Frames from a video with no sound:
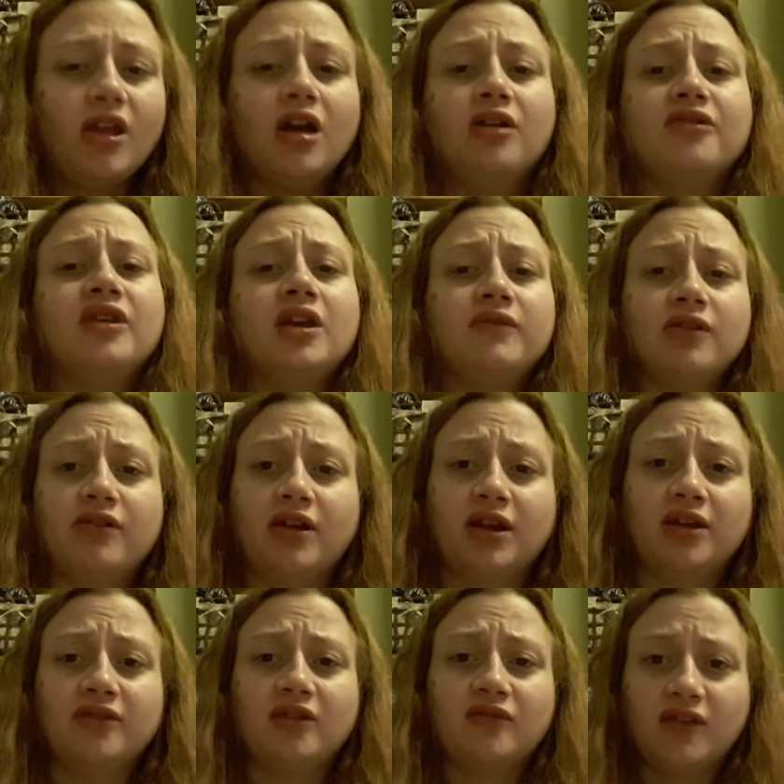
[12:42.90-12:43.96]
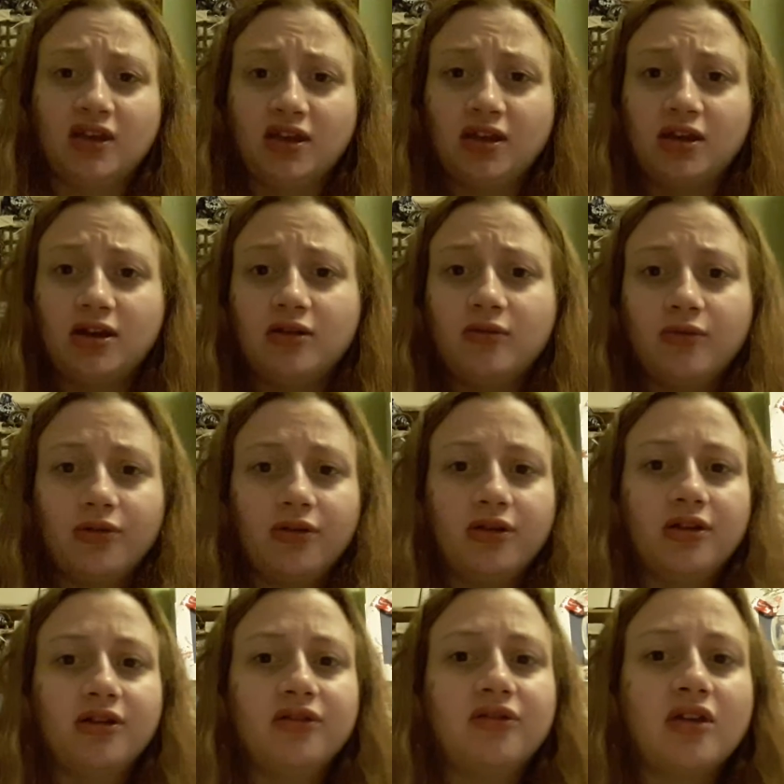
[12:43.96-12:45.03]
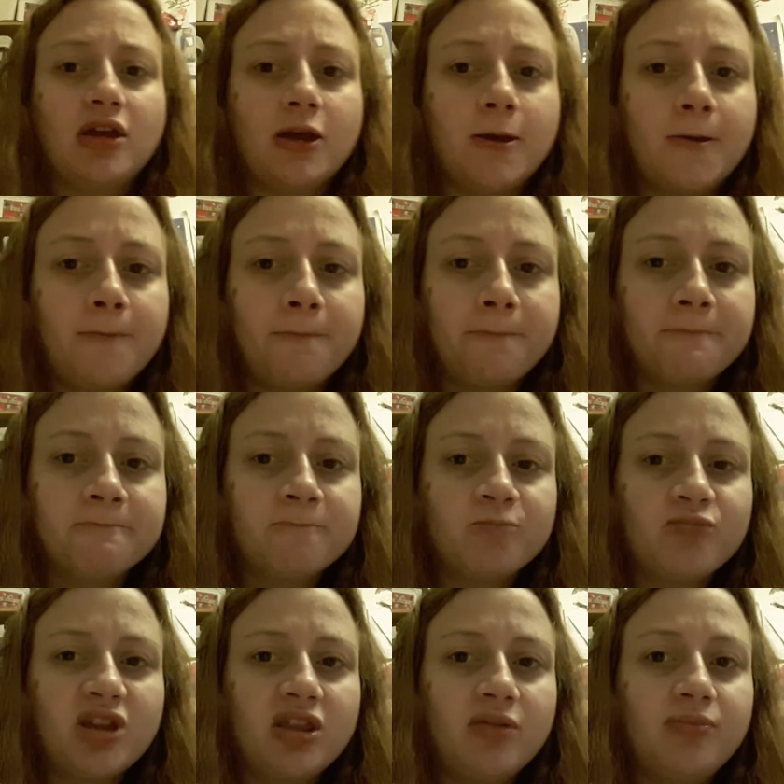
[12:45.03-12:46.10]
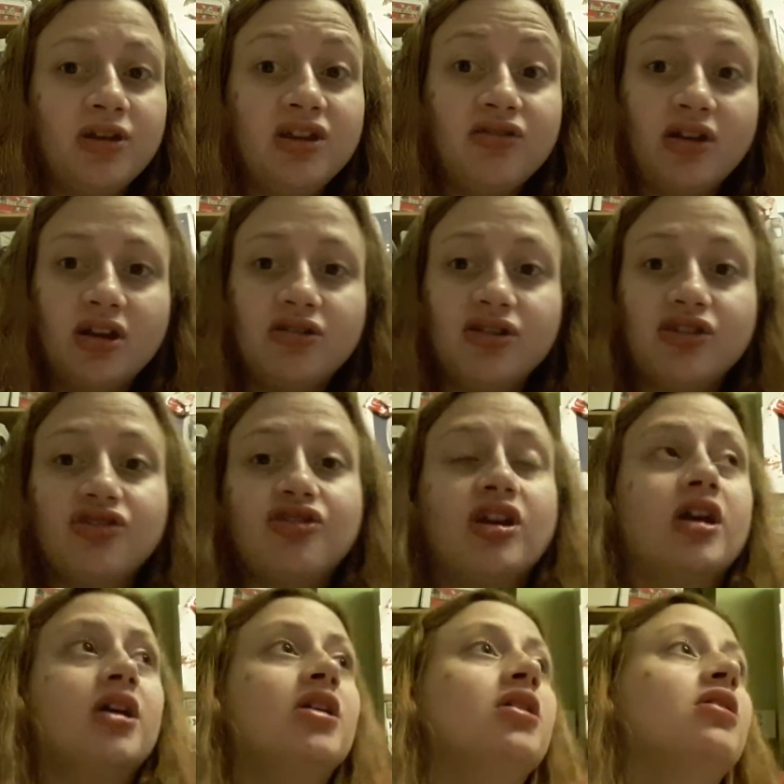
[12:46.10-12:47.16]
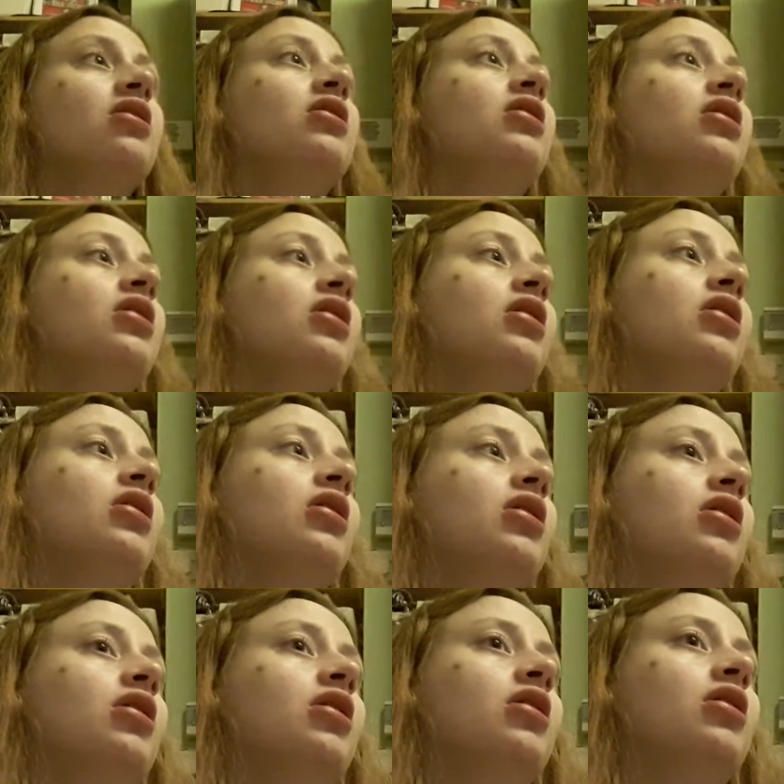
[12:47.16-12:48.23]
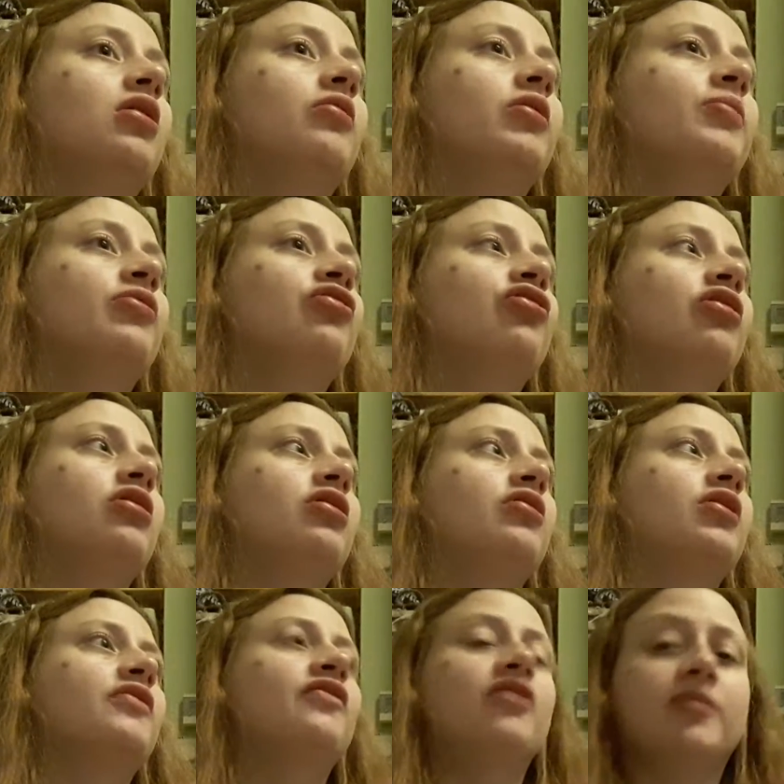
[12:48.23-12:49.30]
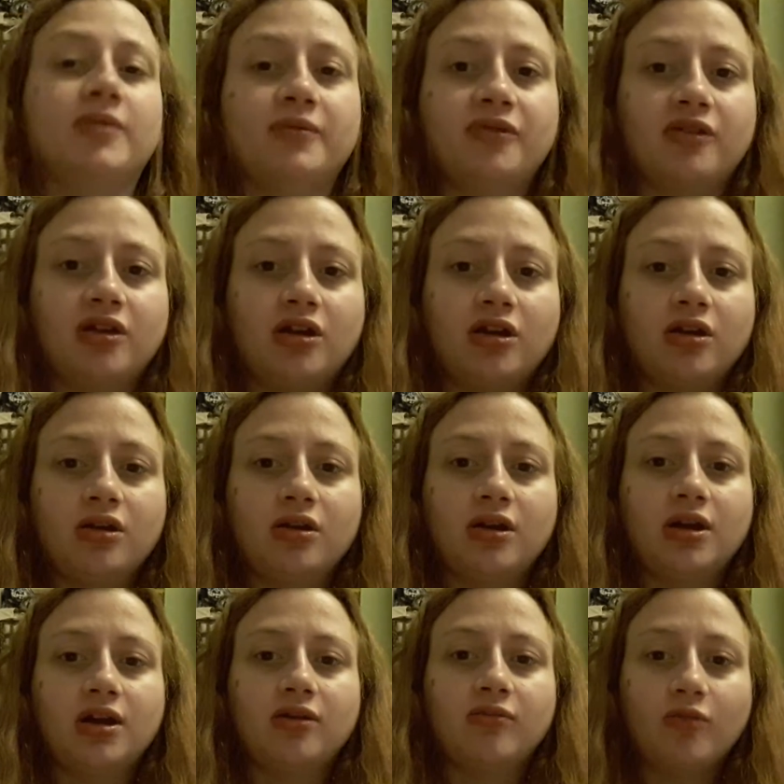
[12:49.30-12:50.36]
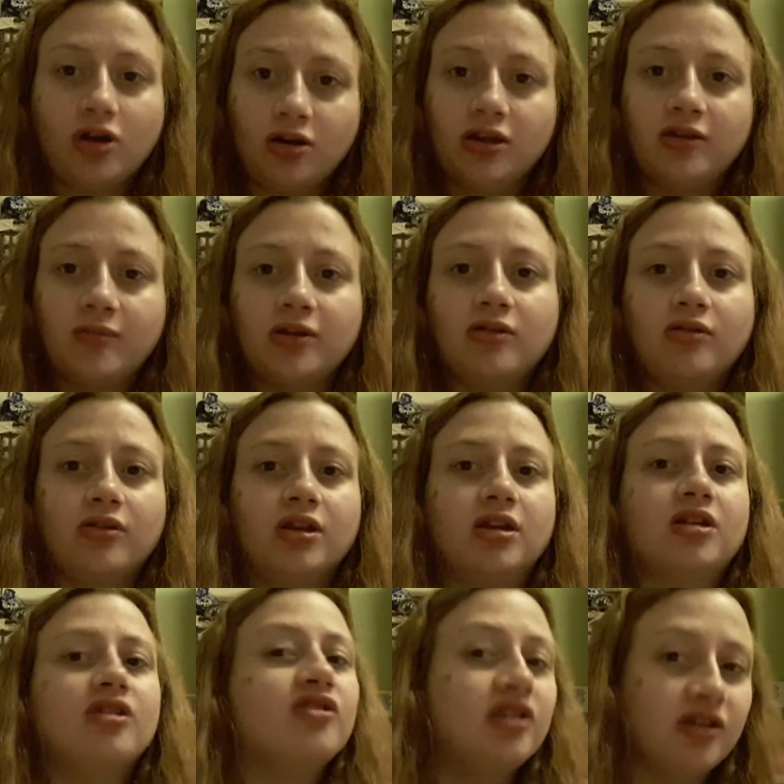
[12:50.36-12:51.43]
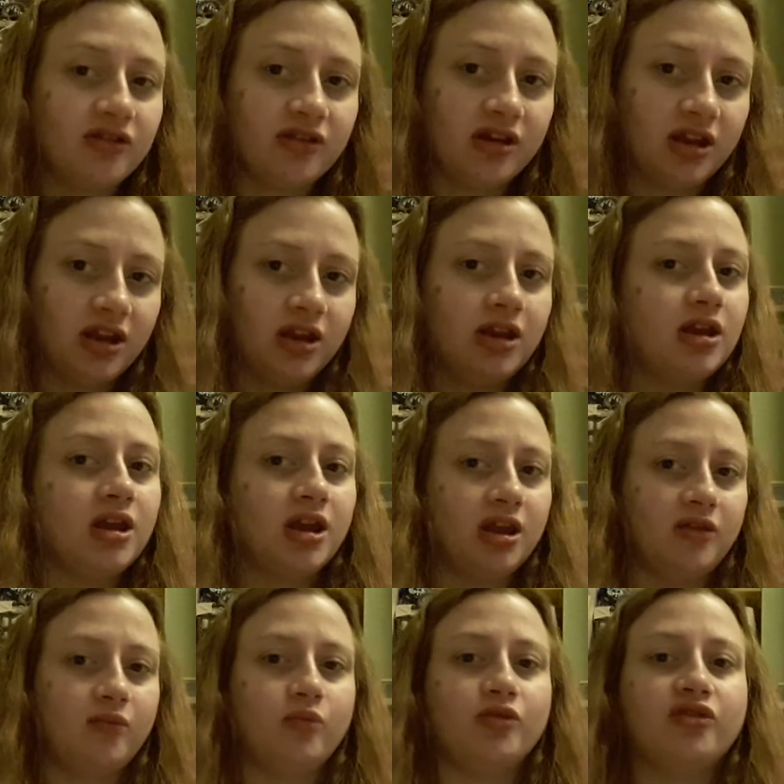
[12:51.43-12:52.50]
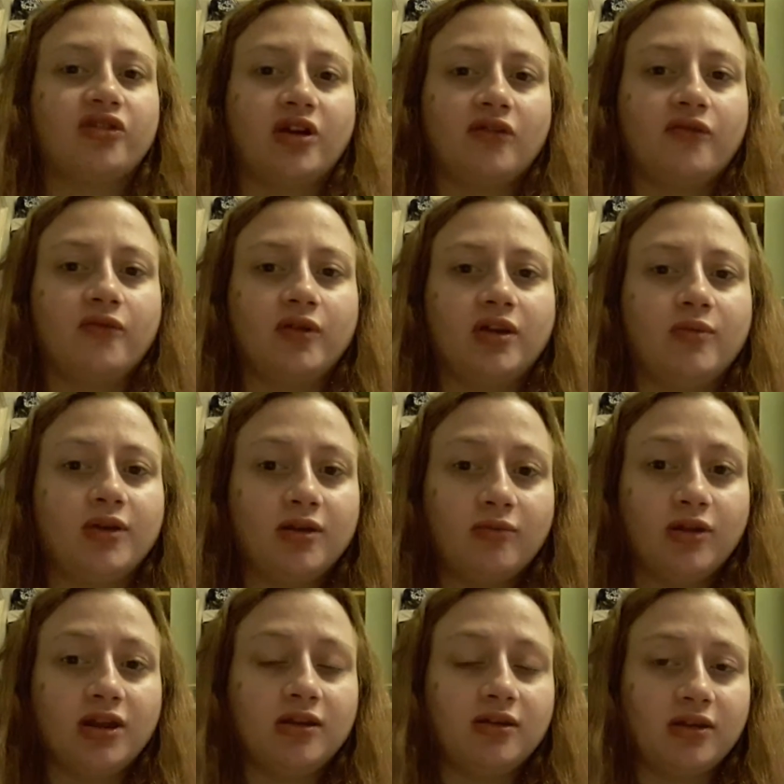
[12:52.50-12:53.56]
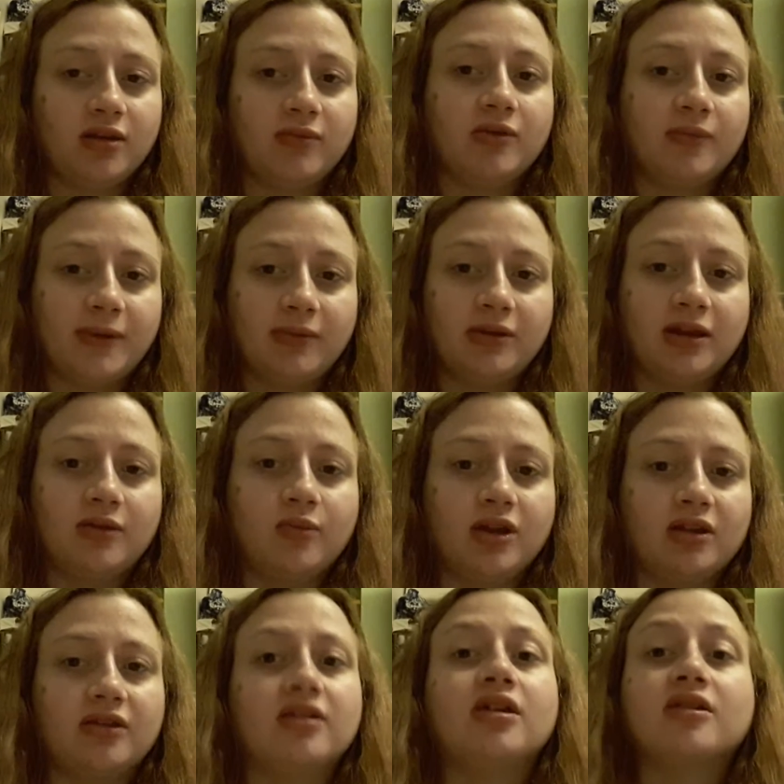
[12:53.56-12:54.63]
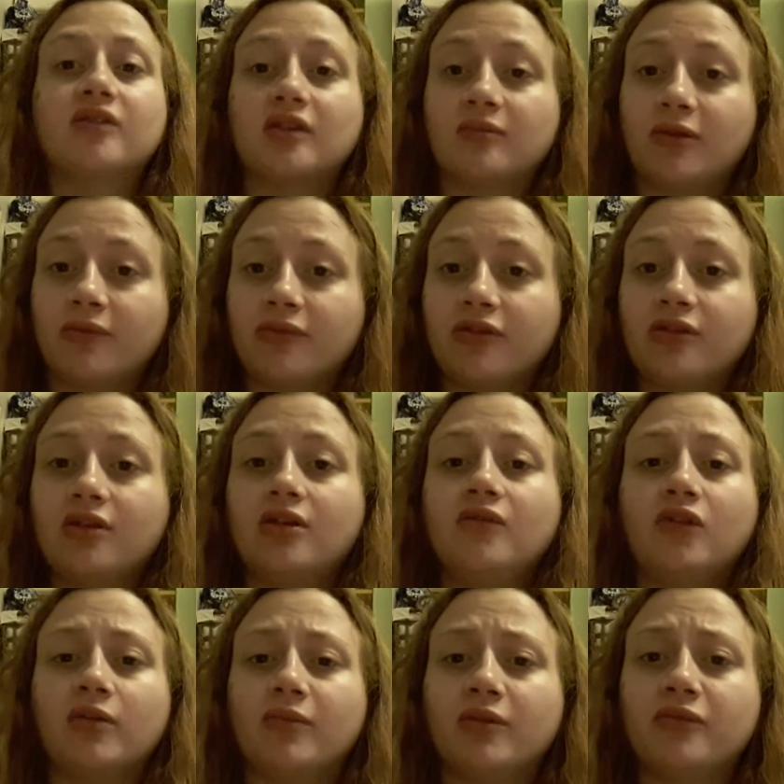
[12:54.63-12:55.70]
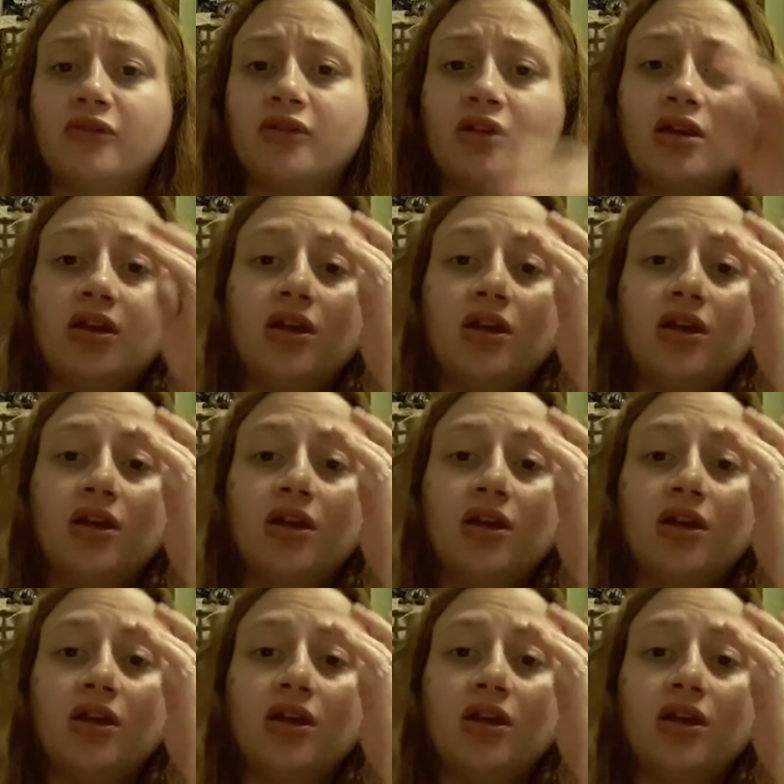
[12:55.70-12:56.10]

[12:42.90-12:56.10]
Our saving grace, I think, was the paediatric shake. We put Charlie on it 3 months ago, and while he's been on it, because he doesn't eat, we weaned him. He was baby-led weaned at like 6 months, 5 months.